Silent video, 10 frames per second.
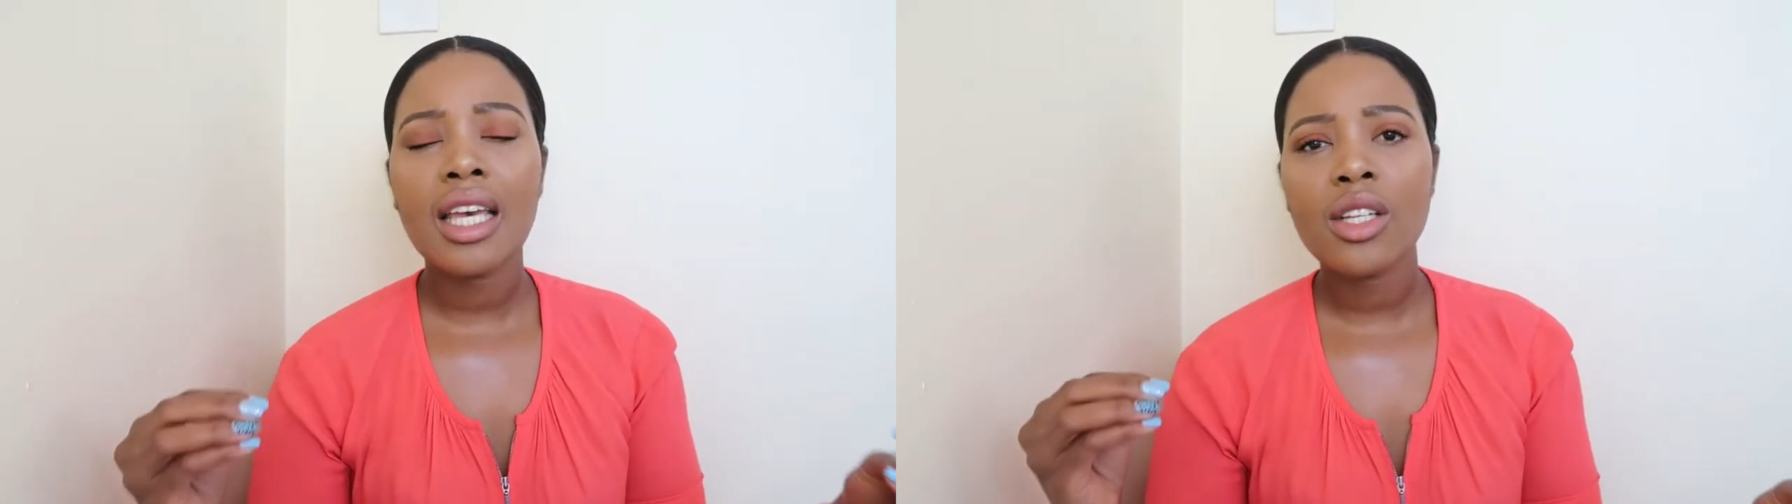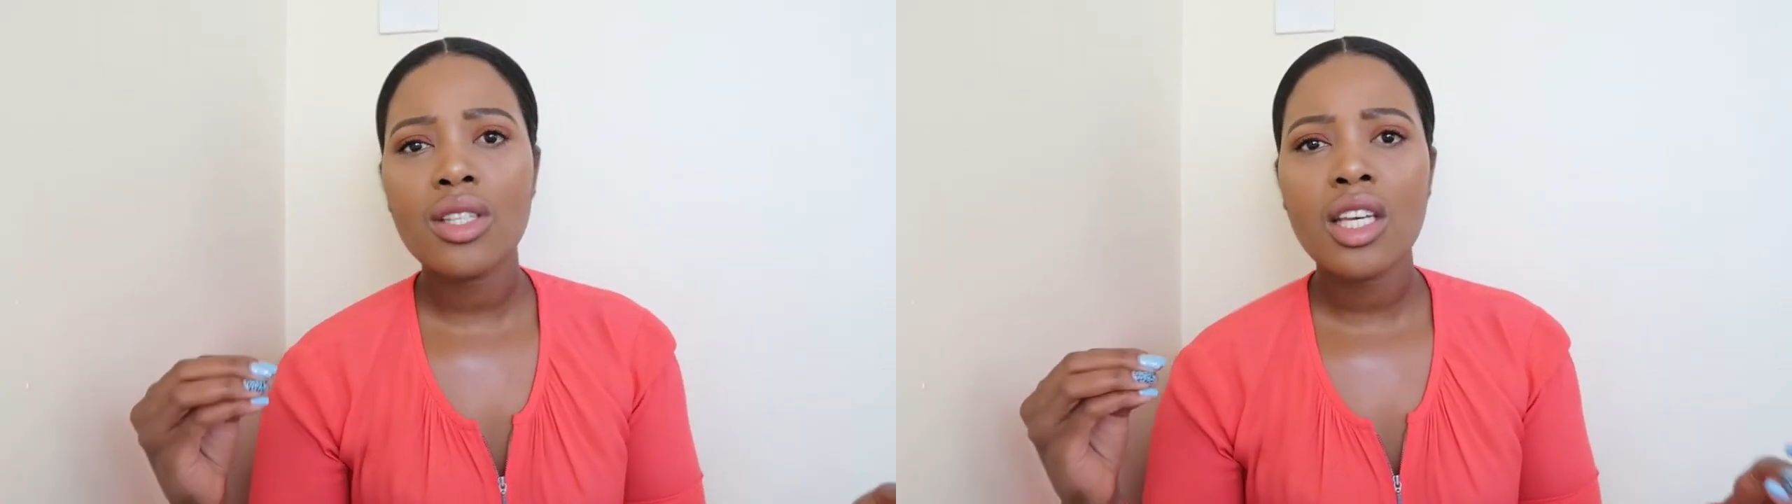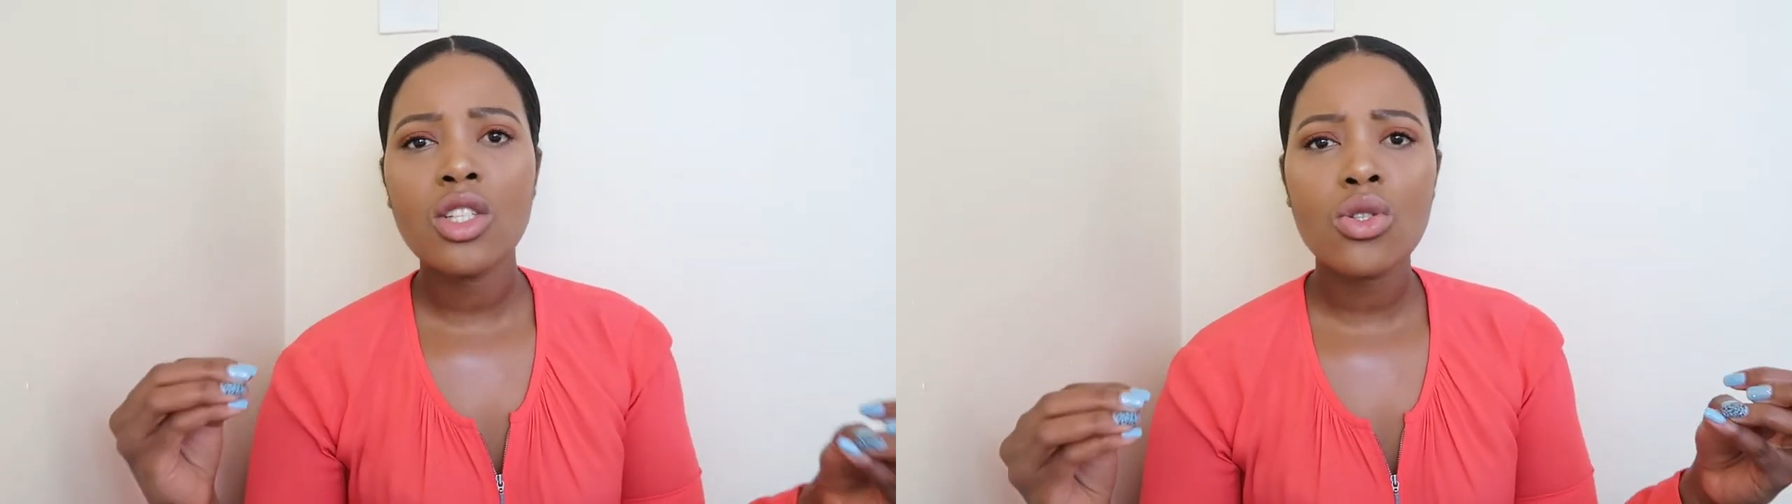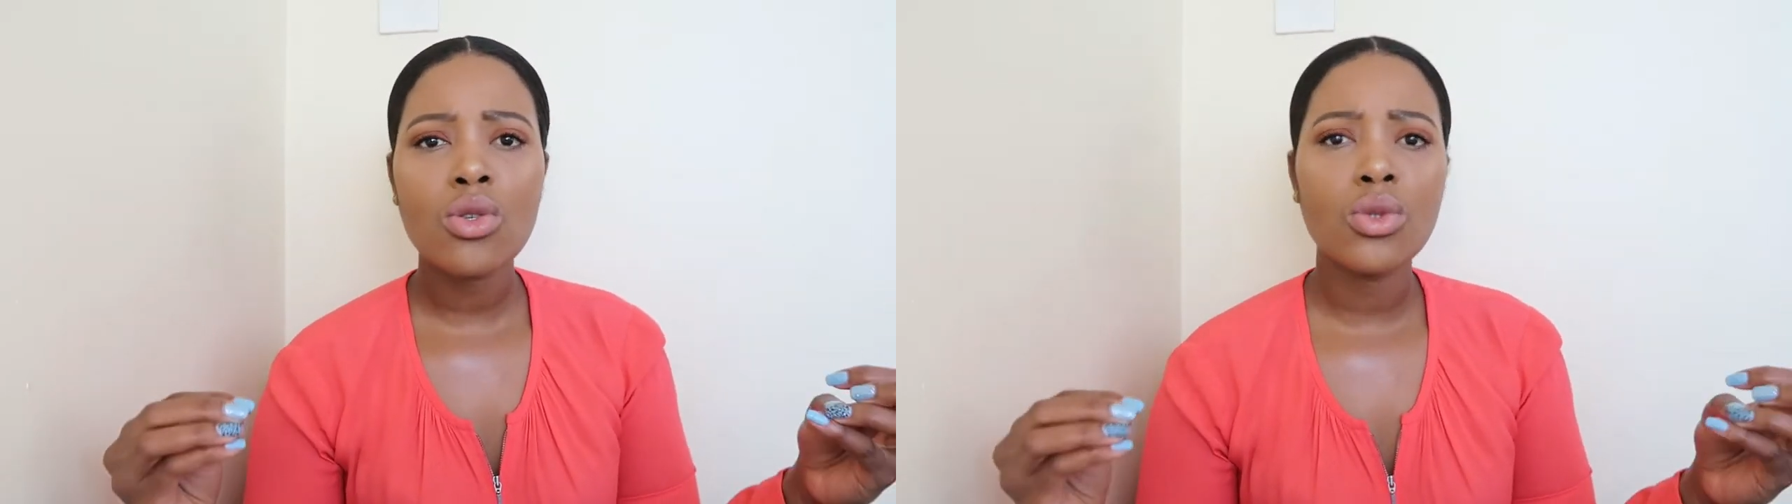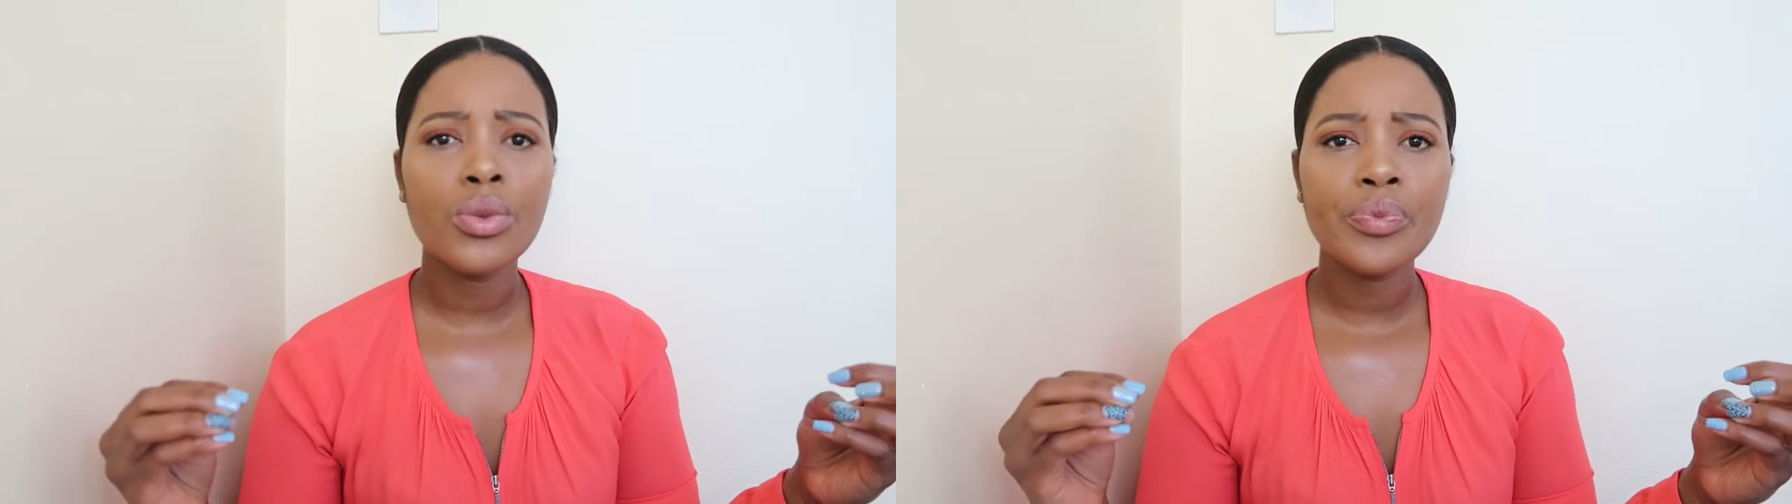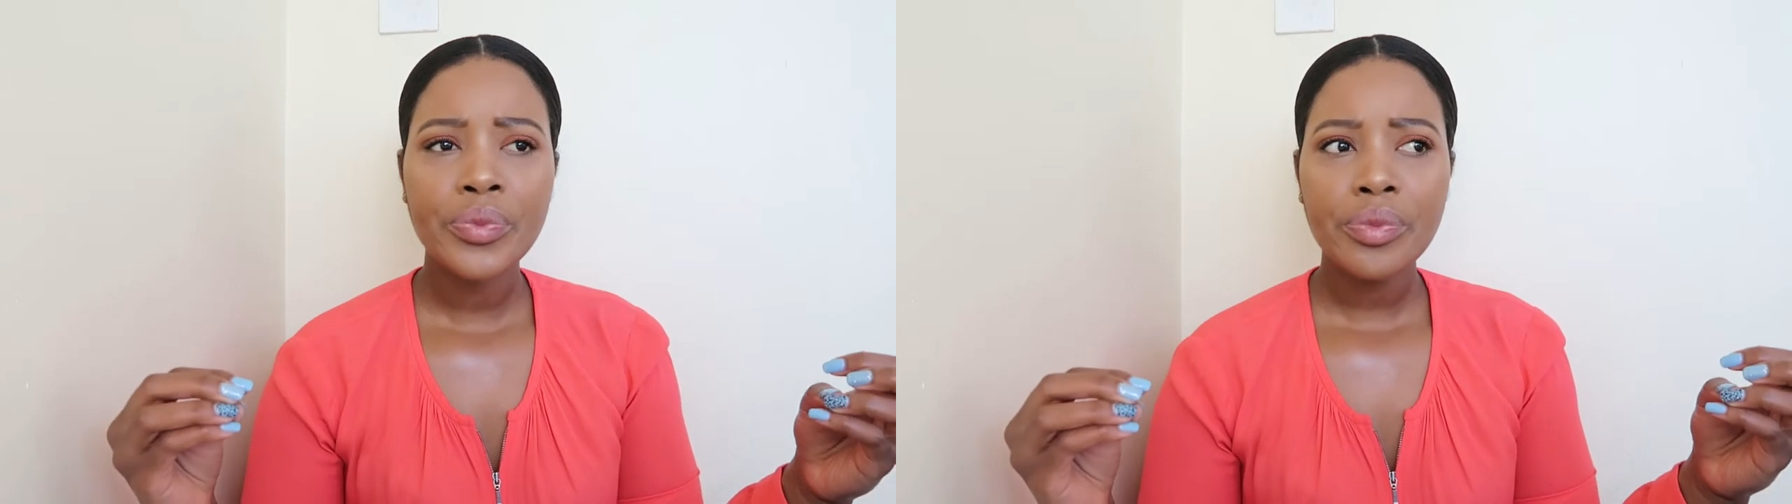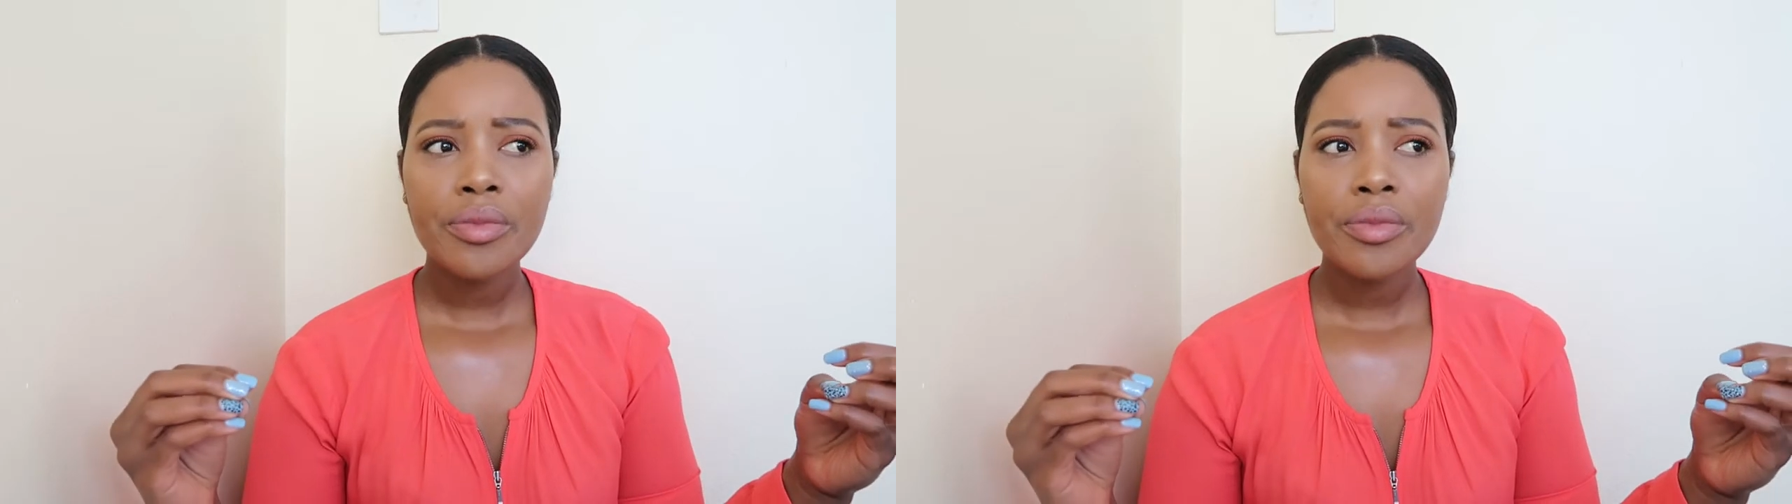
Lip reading: get into